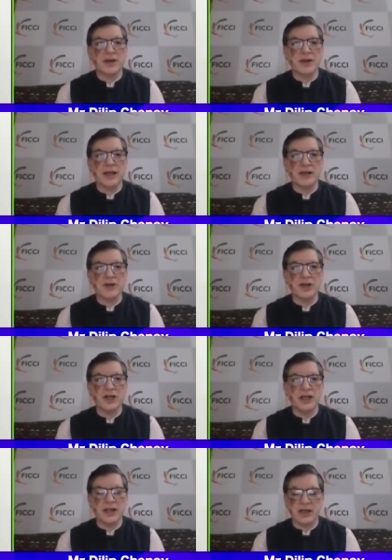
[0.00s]
in
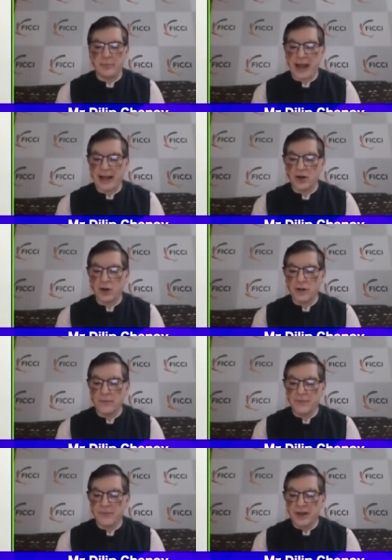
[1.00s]
GE in
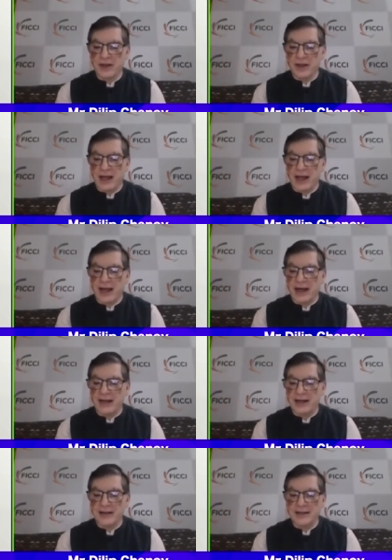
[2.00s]
Bangalore
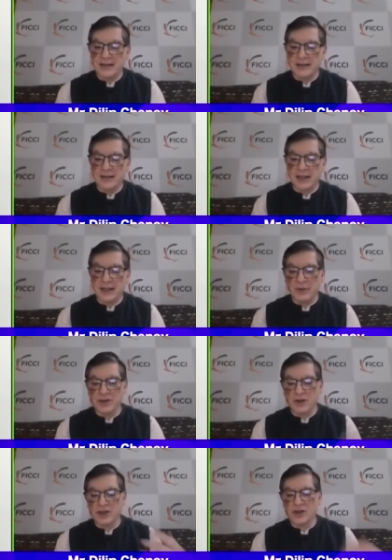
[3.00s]
and uh, he
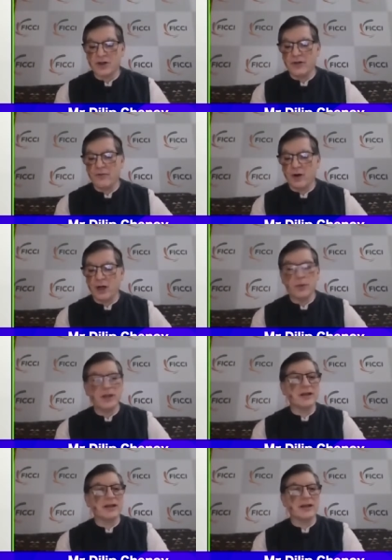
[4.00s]
was also involved with